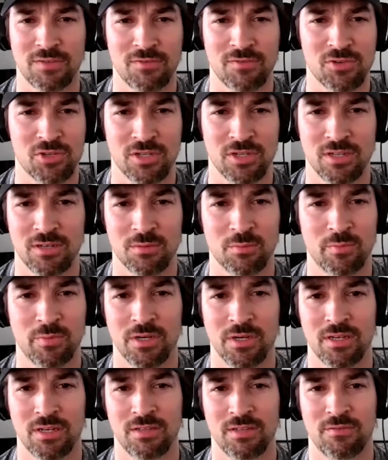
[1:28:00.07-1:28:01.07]
give a shit.
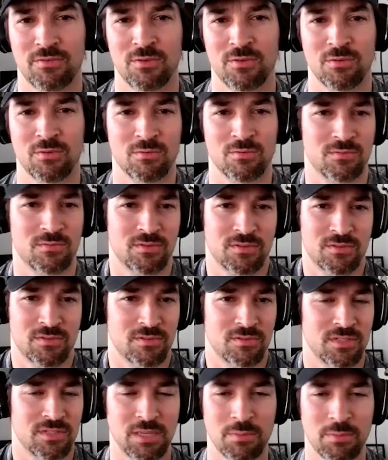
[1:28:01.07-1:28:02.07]
But if you
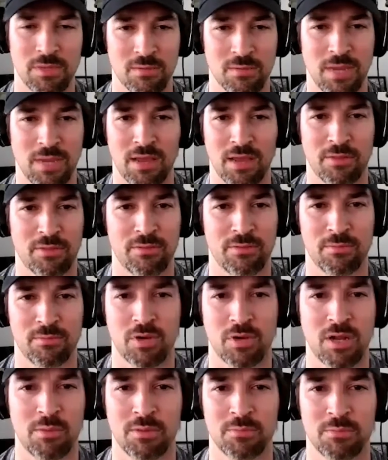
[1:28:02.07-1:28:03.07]
give me a math
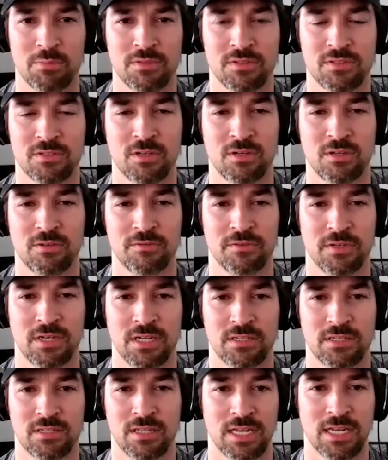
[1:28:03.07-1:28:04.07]
problem to solve and
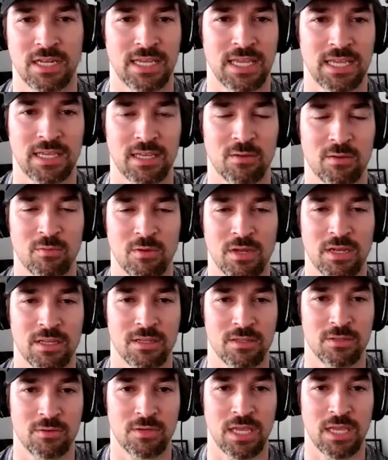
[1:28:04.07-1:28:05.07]
I can't get it right,
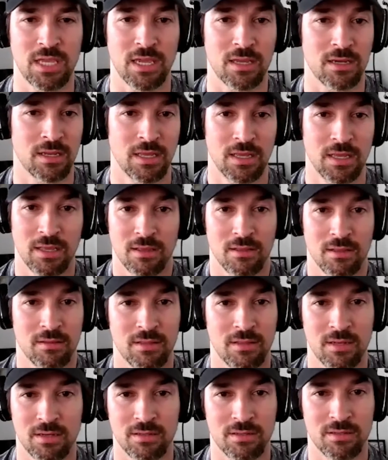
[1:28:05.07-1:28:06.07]
and you can,
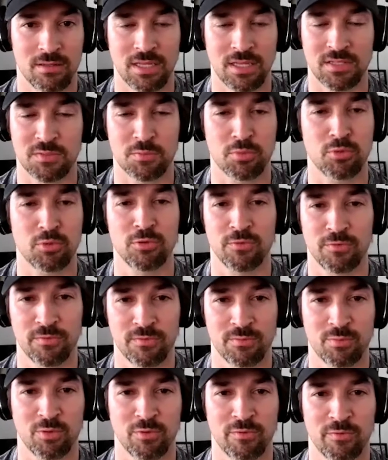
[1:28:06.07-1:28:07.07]
then that's proof
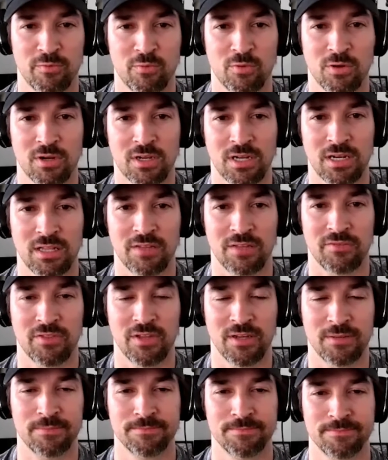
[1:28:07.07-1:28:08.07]
of work. And I love
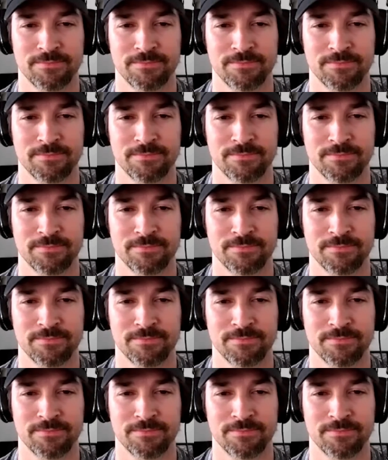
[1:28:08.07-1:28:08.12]
that.